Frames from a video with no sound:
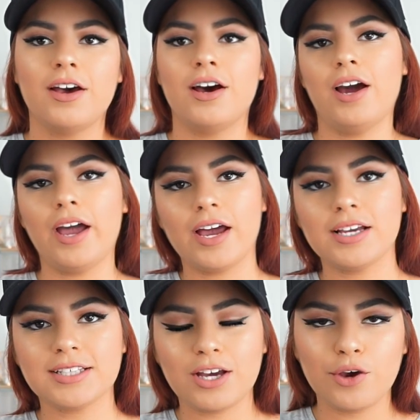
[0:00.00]
Okay
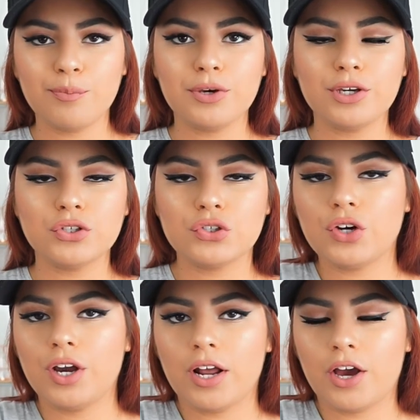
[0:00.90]
guys, I hope you
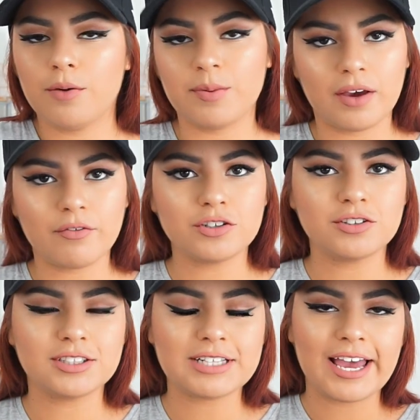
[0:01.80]
enjoyed. I hope you have a
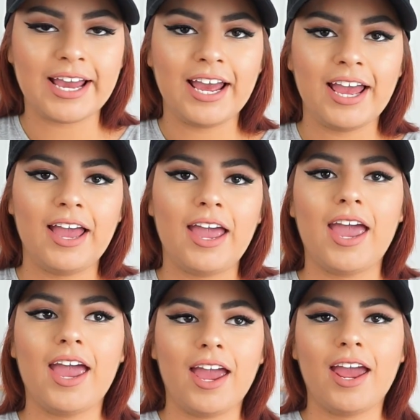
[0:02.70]
good day.
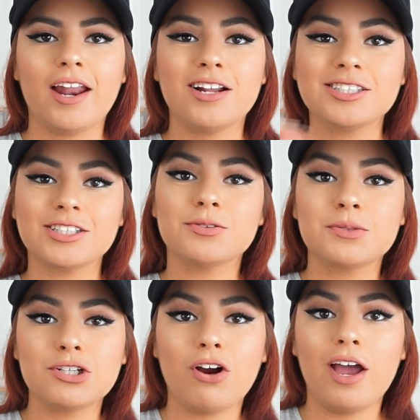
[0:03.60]
And
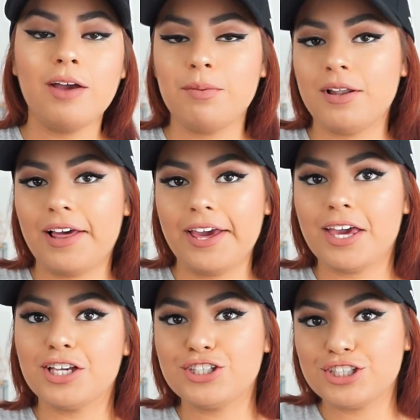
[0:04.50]
subscribe, like
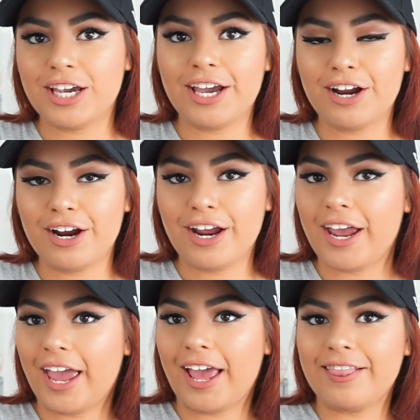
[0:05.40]
and share.
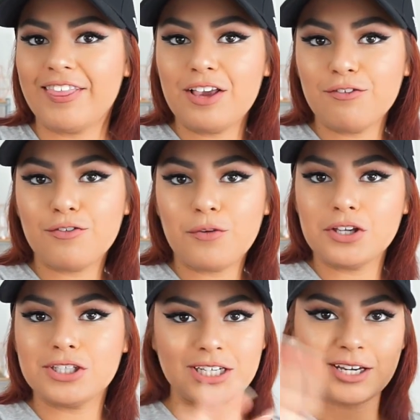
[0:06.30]
And thank you for
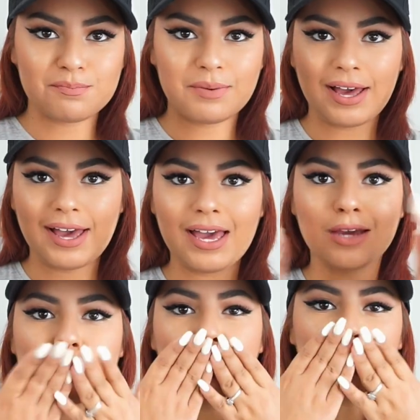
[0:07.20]
watching. Bye.